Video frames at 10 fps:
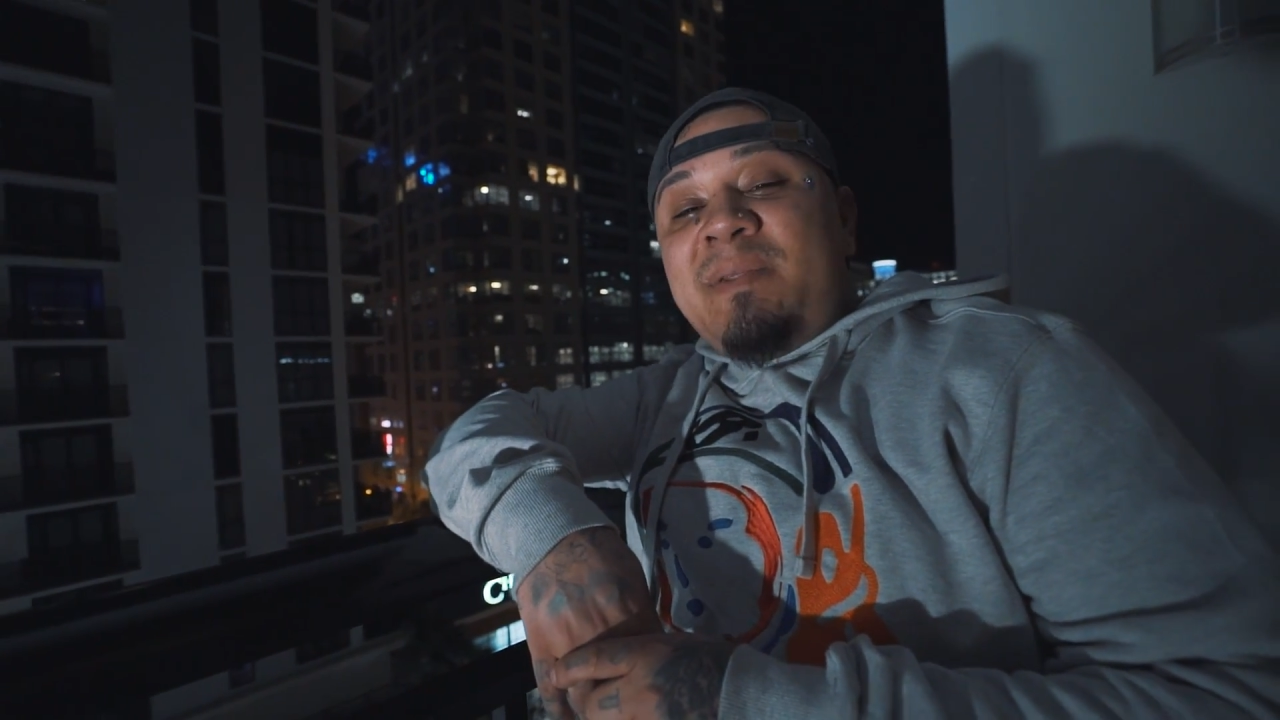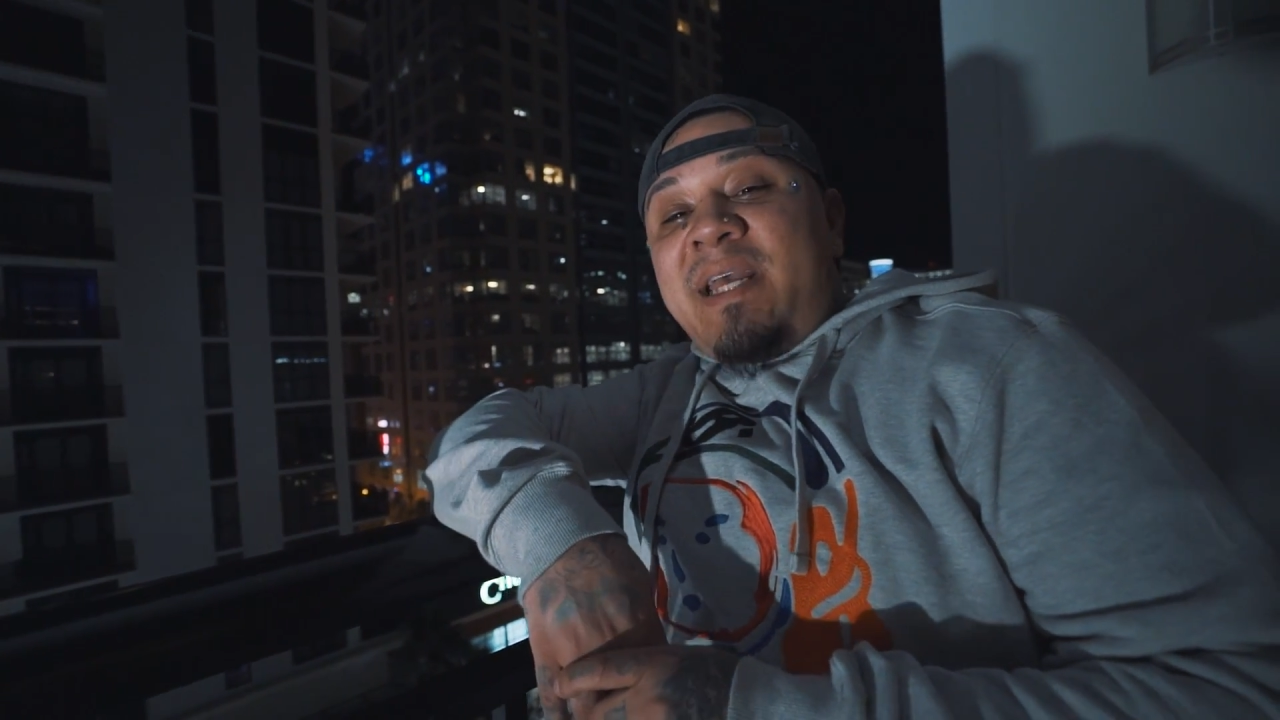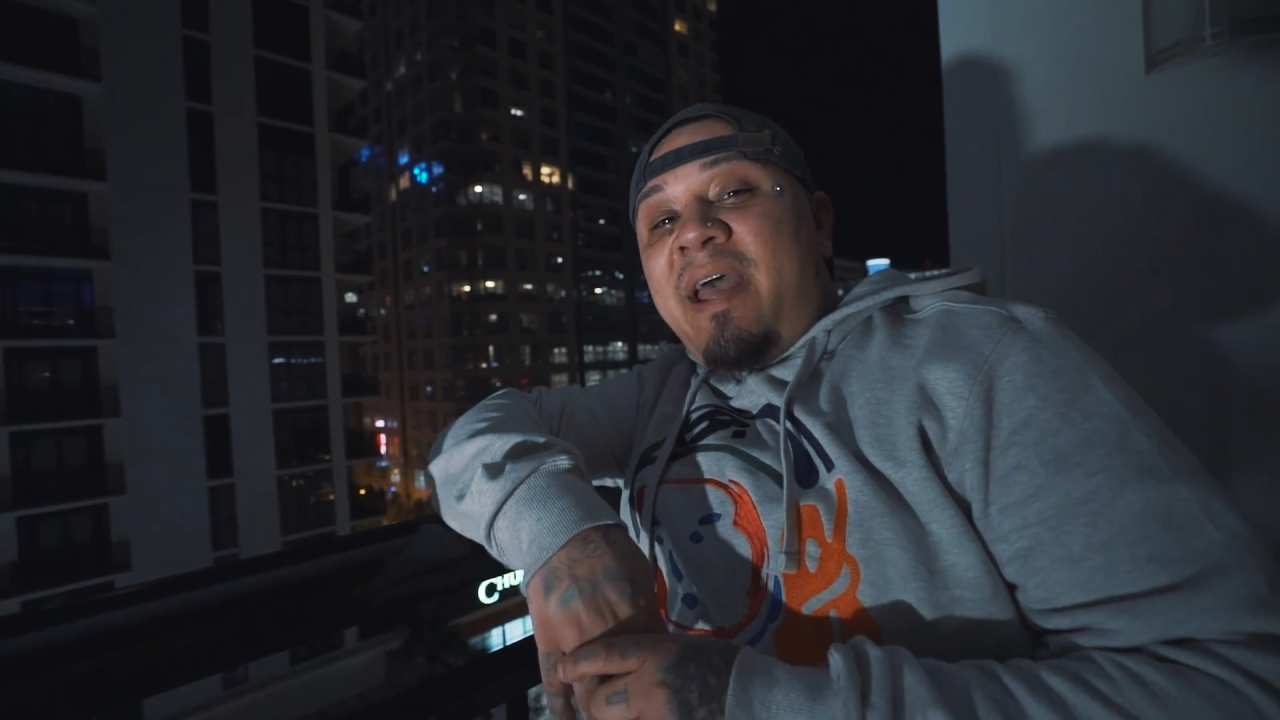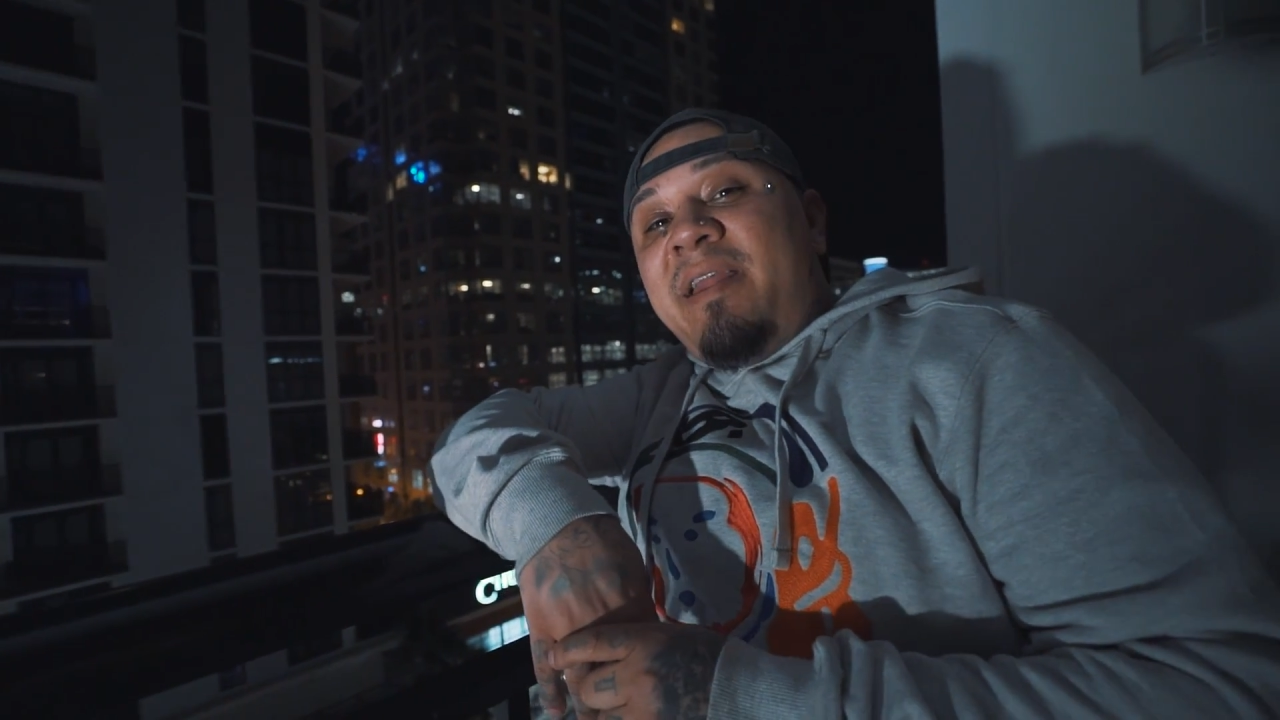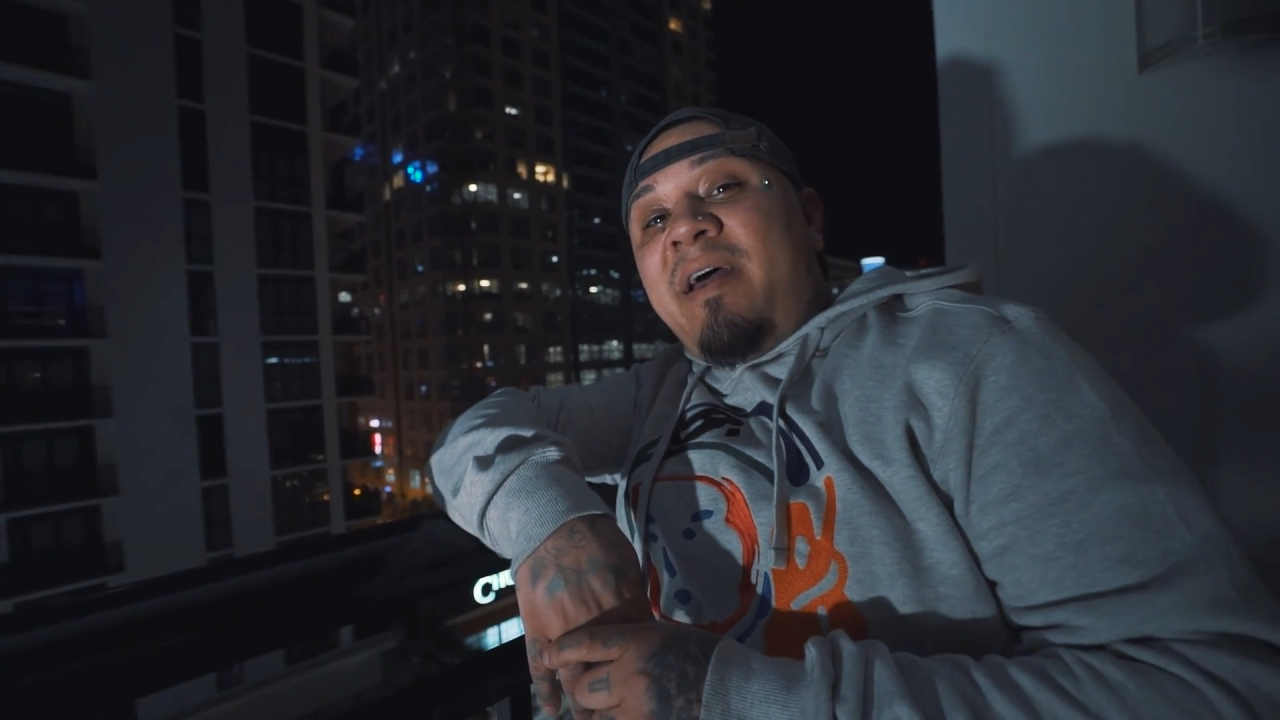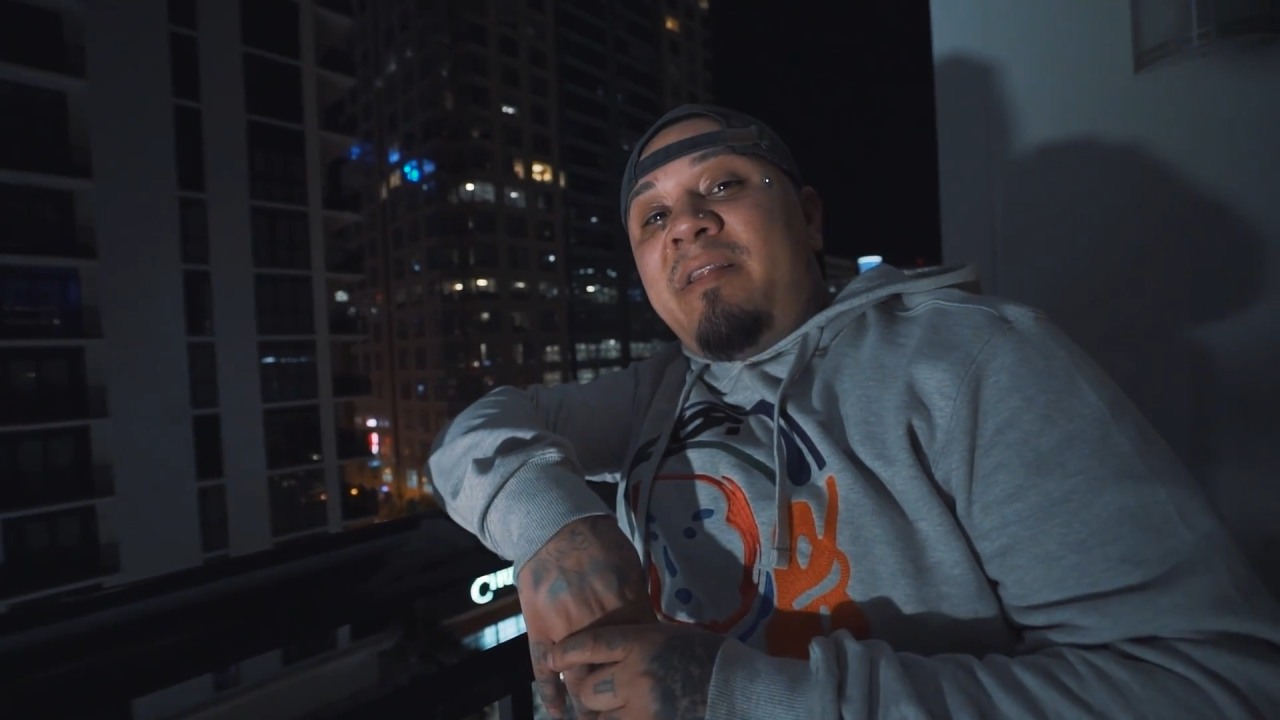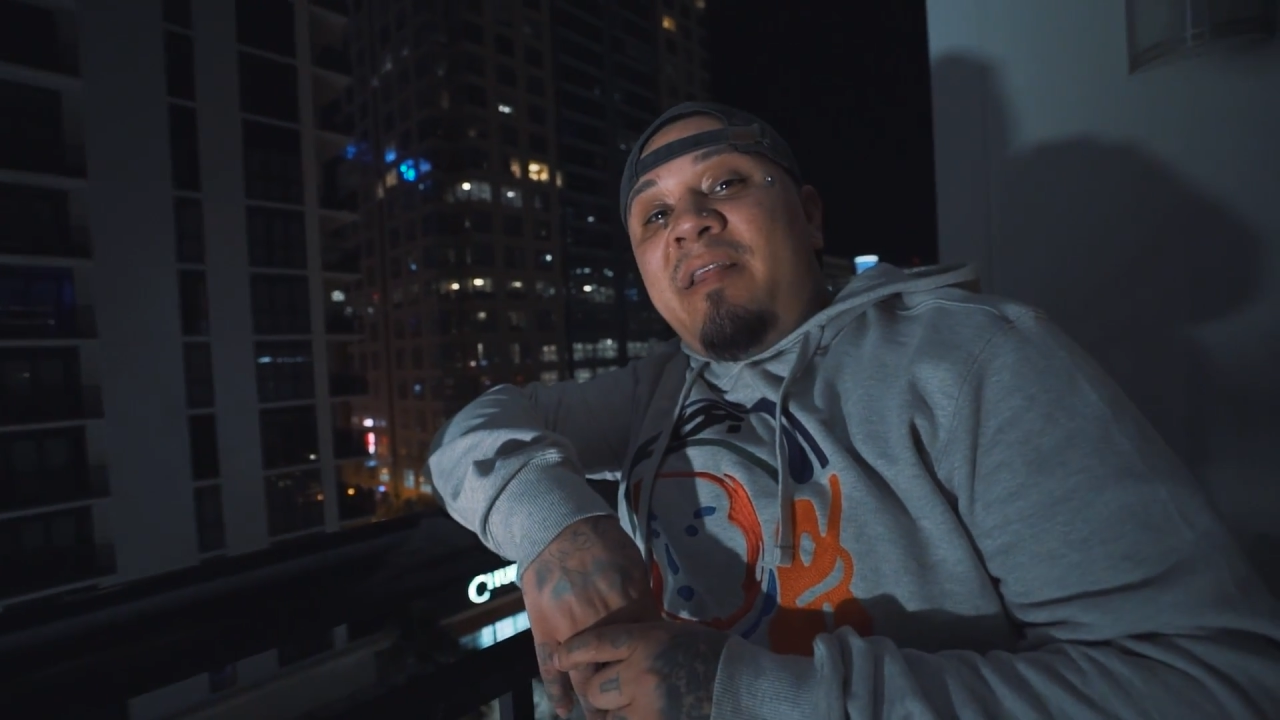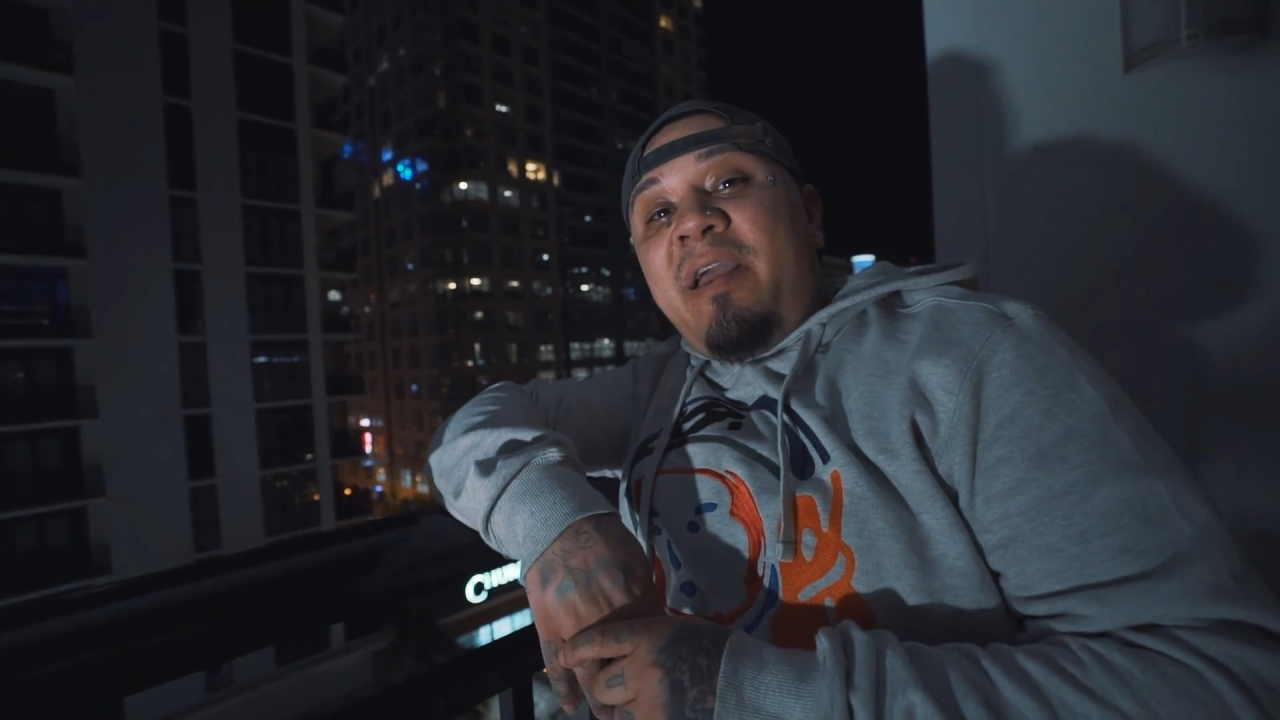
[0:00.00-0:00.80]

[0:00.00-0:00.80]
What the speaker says: tatting out of the